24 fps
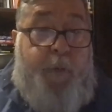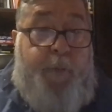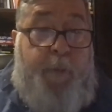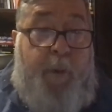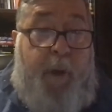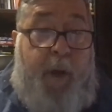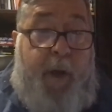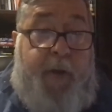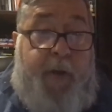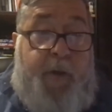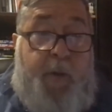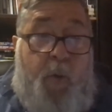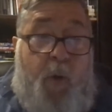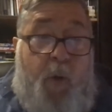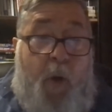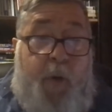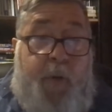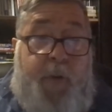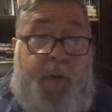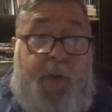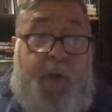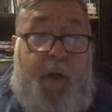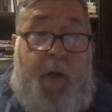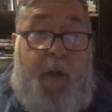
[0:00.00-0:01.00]
place,
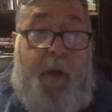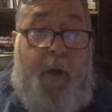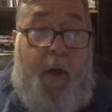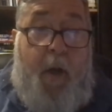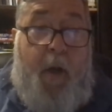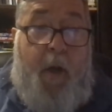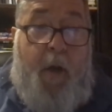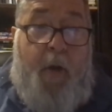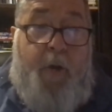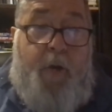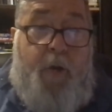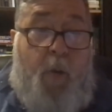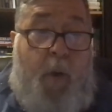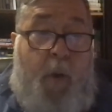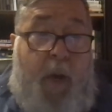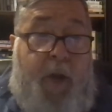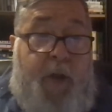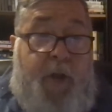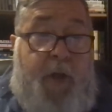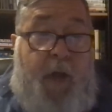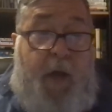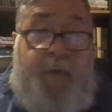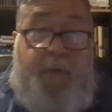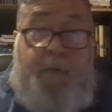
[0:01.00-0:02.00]
Rosa
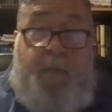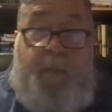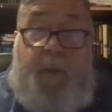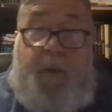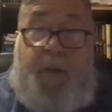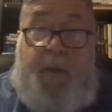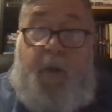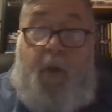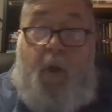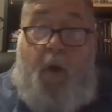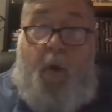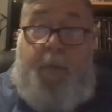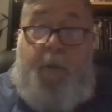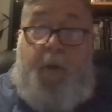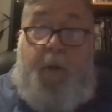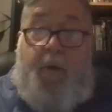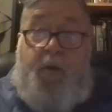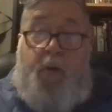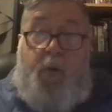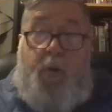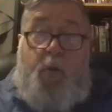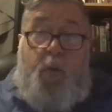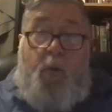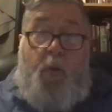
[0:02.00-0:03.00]
Tereje from Ethiopia,
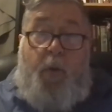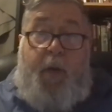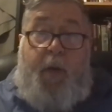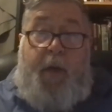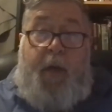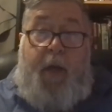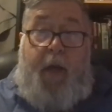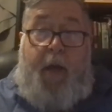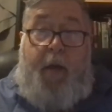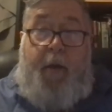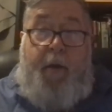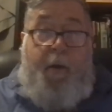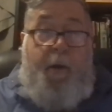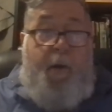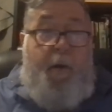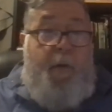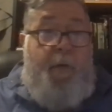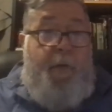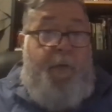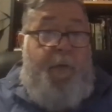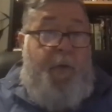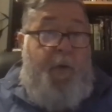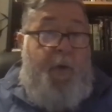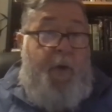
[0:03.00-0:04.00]

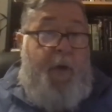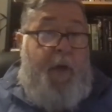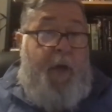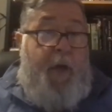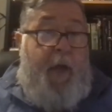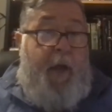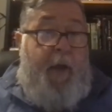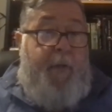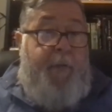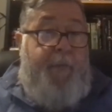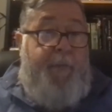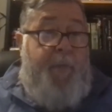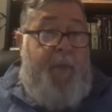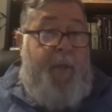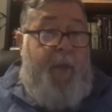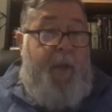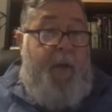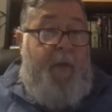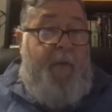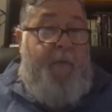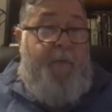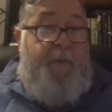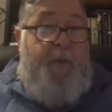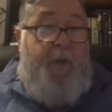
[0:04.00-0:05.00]
2:28.38.
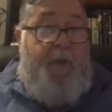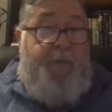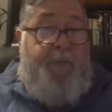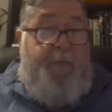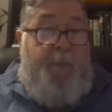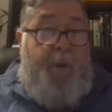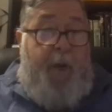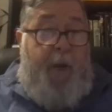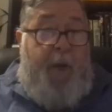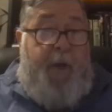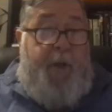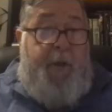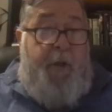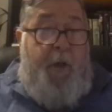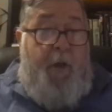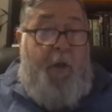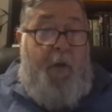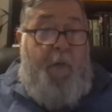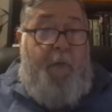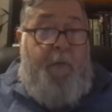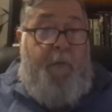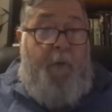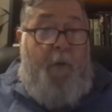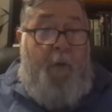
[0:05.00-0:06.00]
Fifth place,
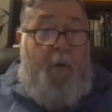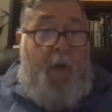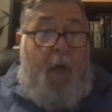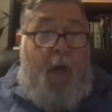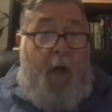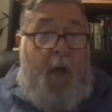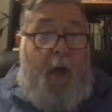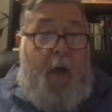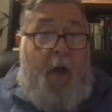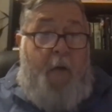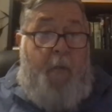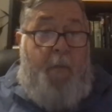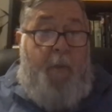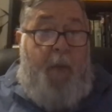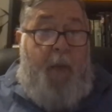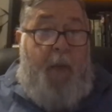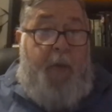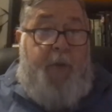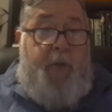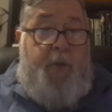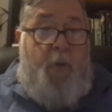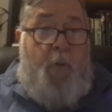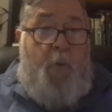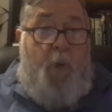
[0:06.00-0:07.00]
Volhog
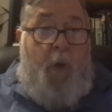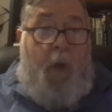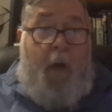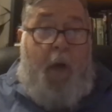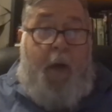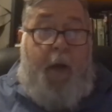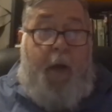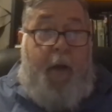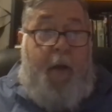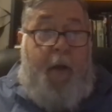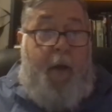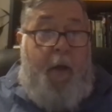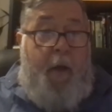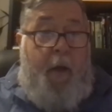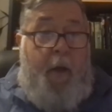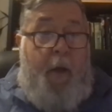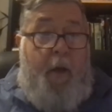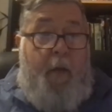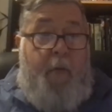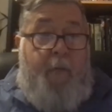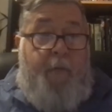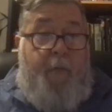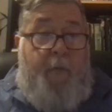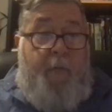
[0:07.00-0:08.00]
Mazuranek
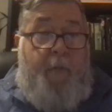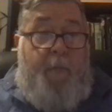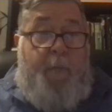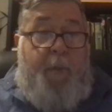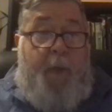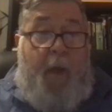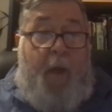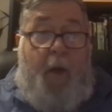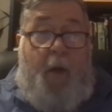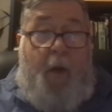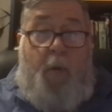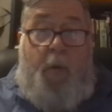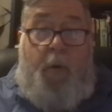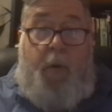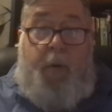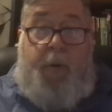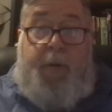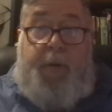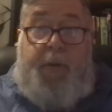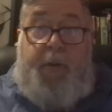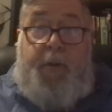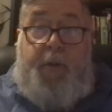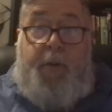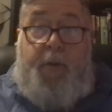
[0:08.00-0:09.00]
from
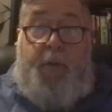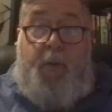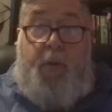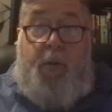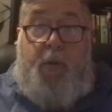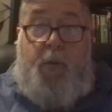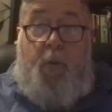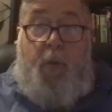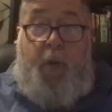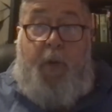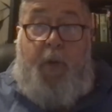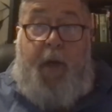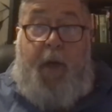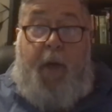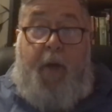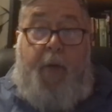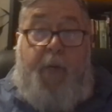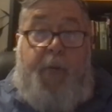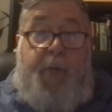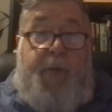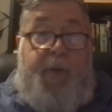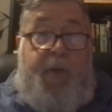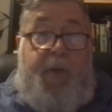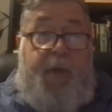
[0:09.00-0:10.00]
Belarus,
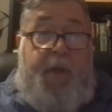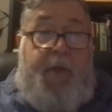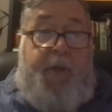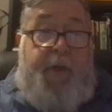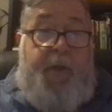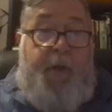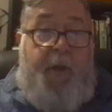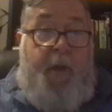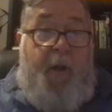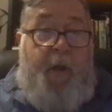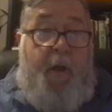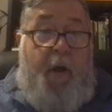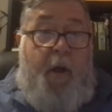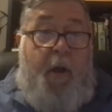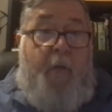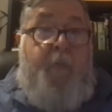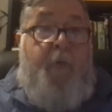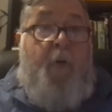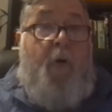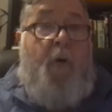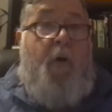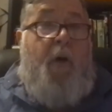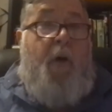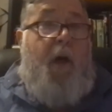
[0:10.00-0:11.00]
2:29.06.
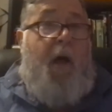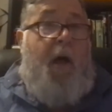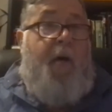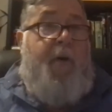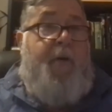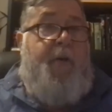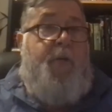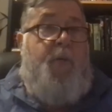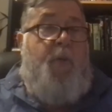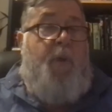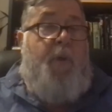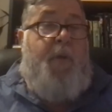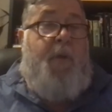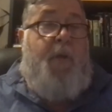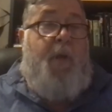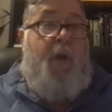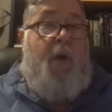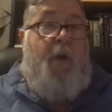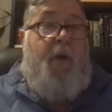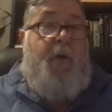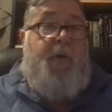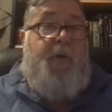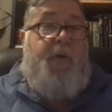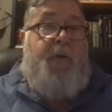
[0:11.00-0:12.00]
Volha is one of the
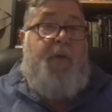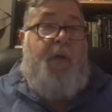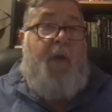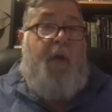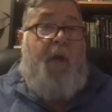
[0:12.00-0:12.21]
youngest